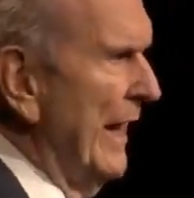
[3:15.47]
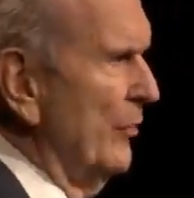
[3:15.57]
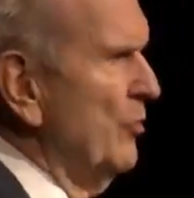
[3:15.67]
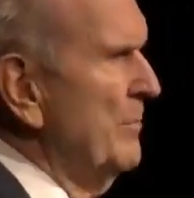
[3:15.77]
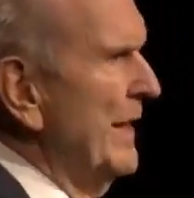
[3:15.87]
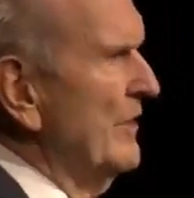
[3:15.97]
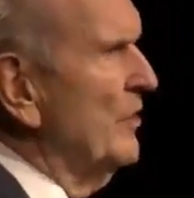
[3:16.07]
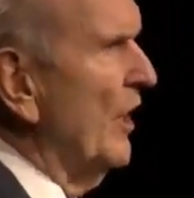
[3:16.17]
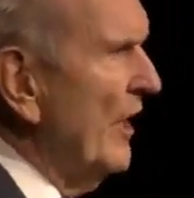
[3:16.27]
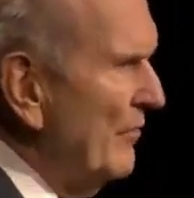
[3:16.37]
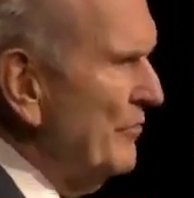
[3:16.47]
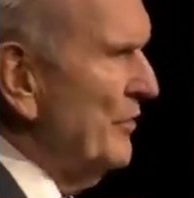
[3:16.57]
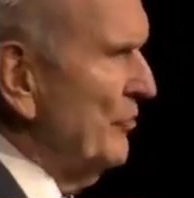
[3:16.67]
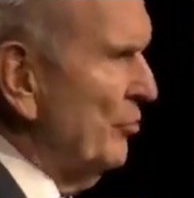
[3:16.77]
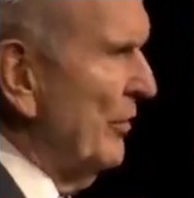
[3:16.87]
and who made
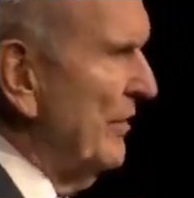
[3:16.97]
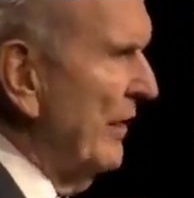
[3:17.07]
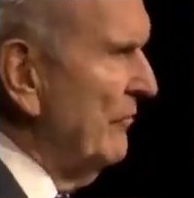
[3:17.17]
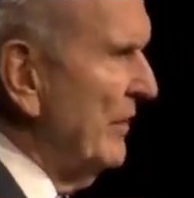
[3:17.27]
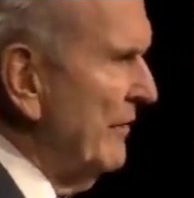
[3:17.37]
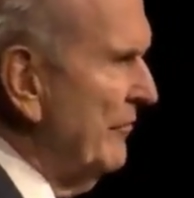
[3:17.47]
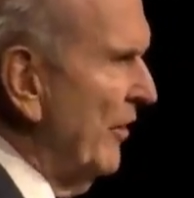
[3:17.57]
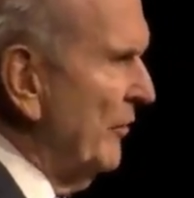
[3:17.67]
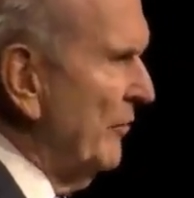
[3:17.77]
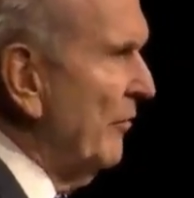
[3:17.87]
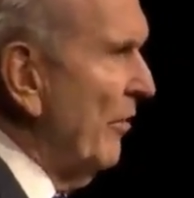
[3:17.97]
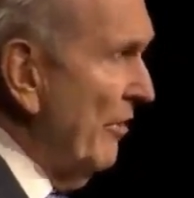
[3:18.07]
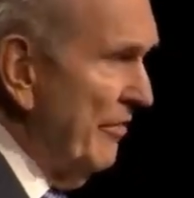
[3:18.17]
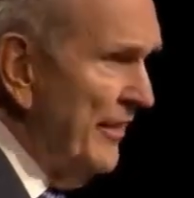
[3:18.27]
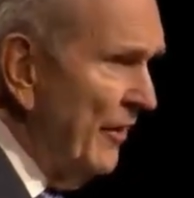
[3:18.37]
covenants with Heavenly Father
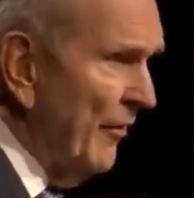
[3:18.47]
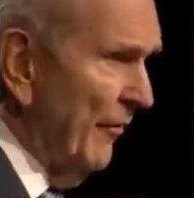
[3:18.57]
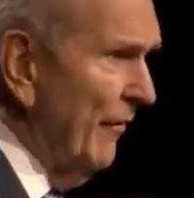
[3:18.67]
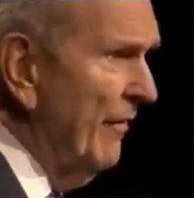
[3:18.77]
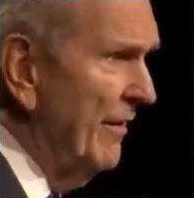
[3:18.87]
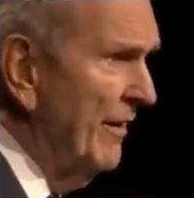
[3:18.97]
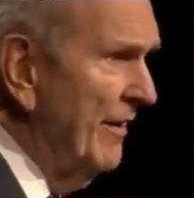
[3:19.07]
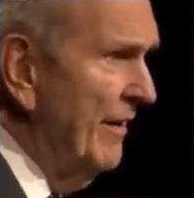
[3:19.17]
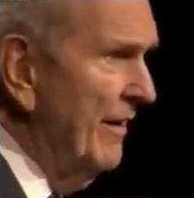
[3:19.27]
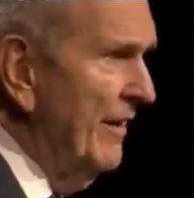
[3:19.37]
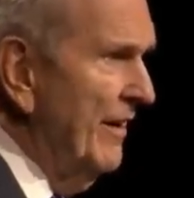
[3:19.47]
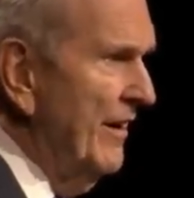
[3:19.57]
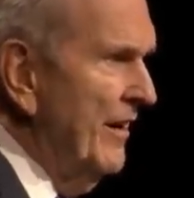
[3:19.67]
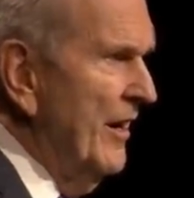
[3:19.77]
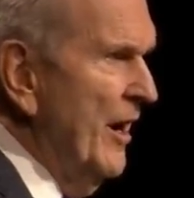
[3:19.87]
there
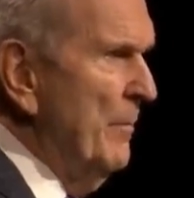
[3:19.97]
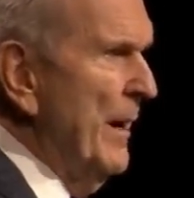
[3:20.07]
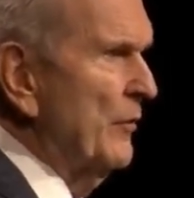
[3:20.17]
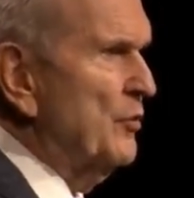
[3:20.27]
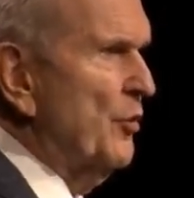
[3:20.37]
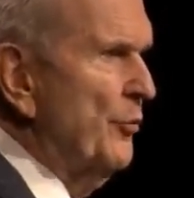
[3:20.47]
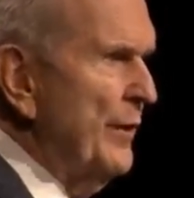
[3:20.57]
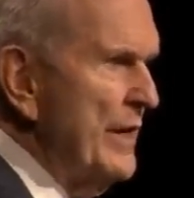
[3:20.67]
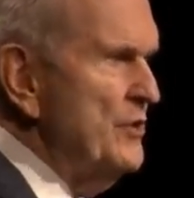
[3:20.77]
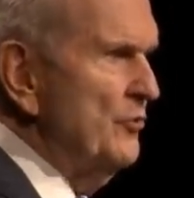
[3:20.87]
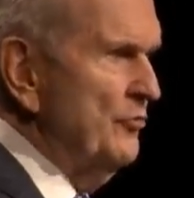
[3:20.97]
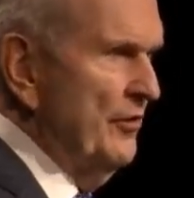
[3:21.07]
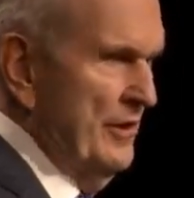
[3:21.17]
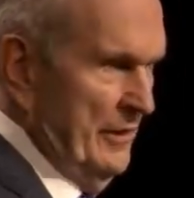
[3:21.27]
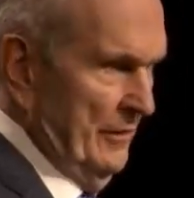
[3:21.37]
about
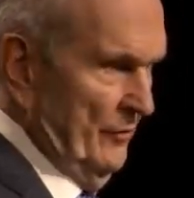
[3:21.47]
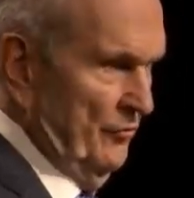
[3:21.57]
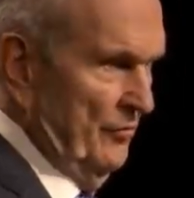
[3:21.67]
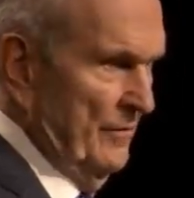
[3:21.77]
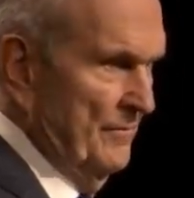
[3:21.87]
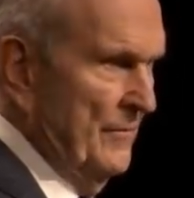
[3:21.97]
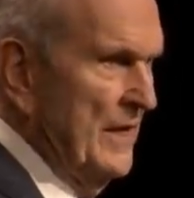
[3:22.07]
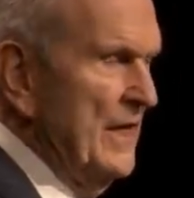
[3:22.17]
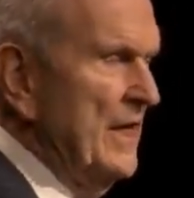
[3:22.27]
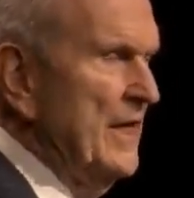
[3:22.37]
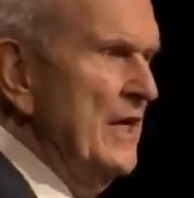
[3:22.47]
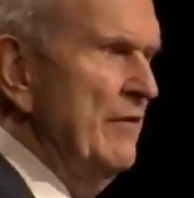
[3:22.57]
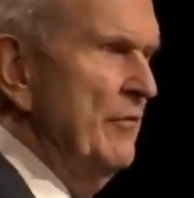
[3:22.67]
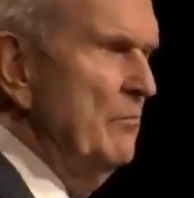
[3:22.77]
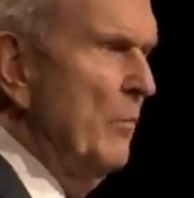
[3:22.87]
courageous things,
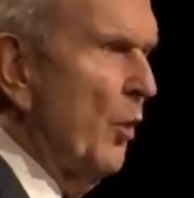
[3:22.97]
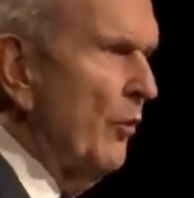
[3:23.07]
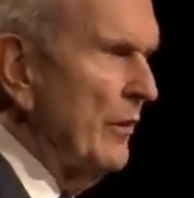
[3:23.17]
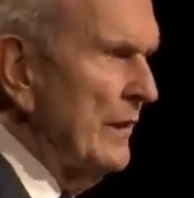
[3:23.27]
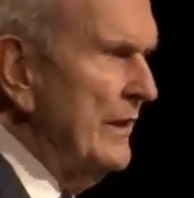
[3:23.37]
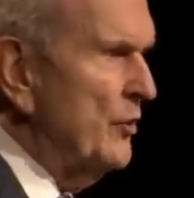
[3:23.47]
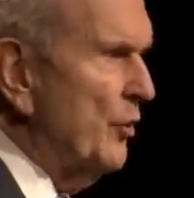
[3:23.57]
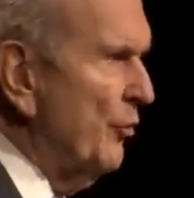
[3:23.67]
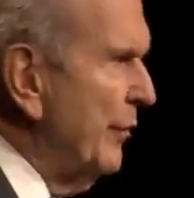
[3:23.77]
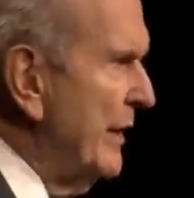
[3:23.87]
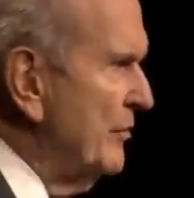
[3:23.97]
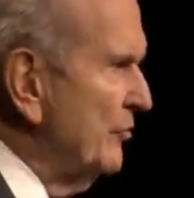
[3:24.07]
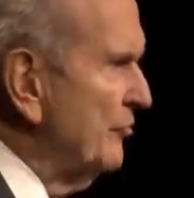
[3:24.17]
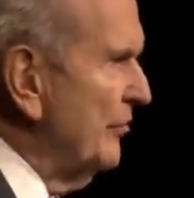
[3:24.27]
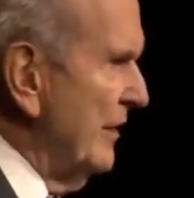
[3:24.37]
even morally
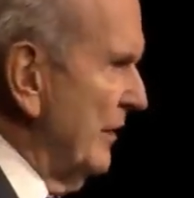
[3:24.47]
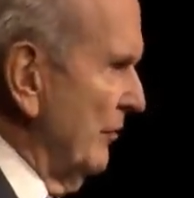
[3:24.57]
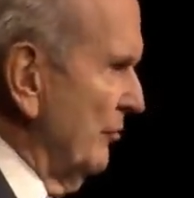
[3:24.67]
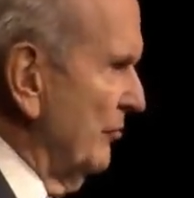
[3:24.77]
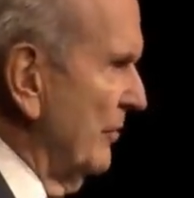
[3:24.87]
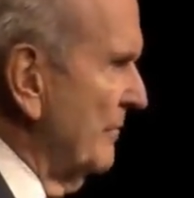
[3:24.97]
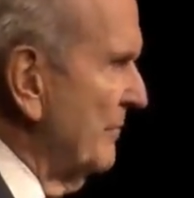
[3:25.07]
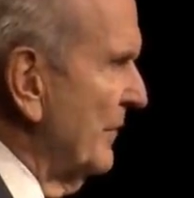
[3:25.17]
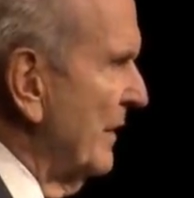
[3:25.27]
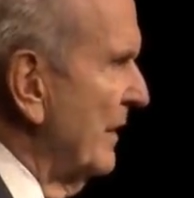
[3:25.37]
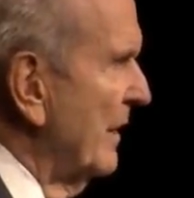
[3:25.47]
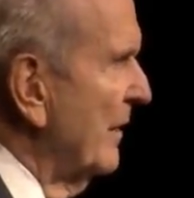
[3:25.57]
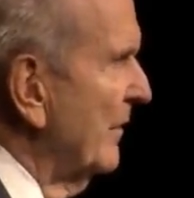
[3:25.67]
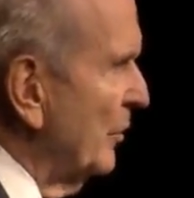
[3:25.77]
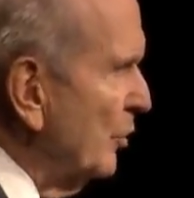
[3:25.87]
courageous things,
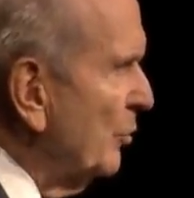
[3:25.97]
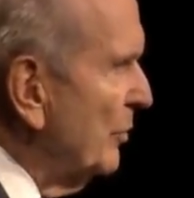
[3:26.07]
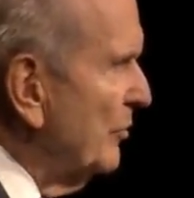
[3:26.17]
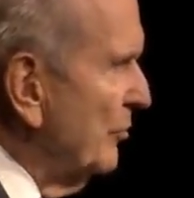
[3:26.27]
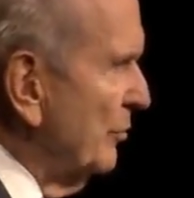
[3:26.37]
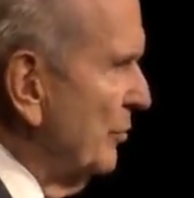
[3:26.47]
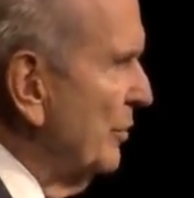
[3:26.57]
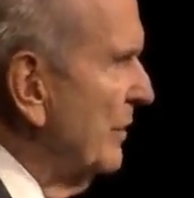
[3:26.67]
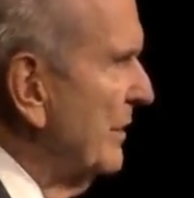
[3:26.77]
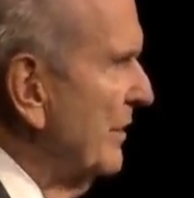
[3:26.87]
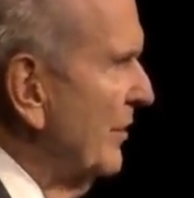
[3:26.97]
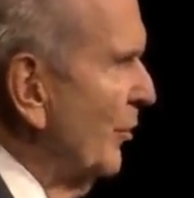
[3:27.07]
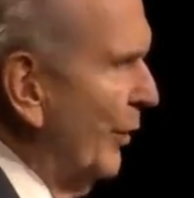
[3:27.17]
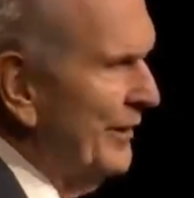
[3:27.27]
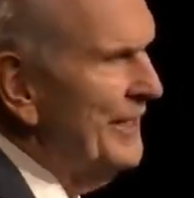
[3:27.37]
that you would do
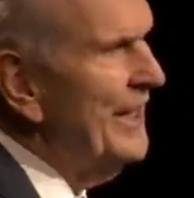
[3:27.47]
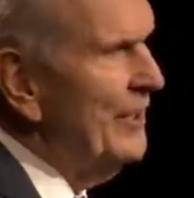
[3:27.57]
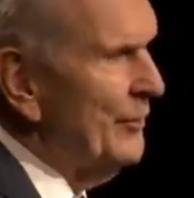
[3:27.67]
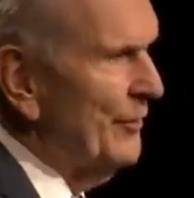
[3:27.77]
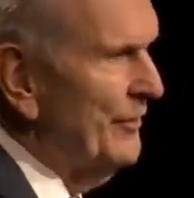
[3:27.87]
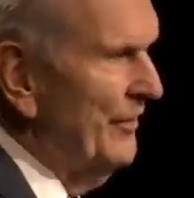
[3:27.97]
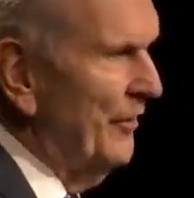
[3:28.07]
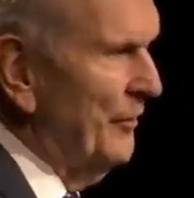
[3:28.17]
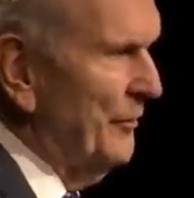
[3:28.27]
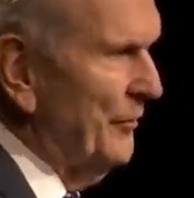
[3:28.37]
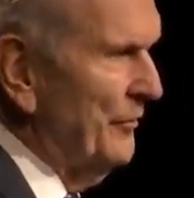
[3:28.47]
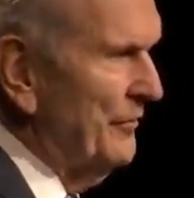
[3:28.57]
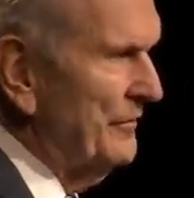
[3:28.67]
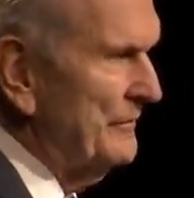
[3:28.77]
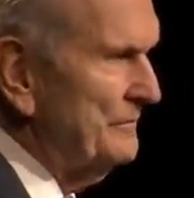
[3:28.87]
while here on
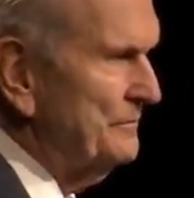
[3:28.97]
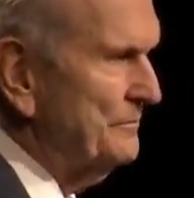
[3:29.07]
earth.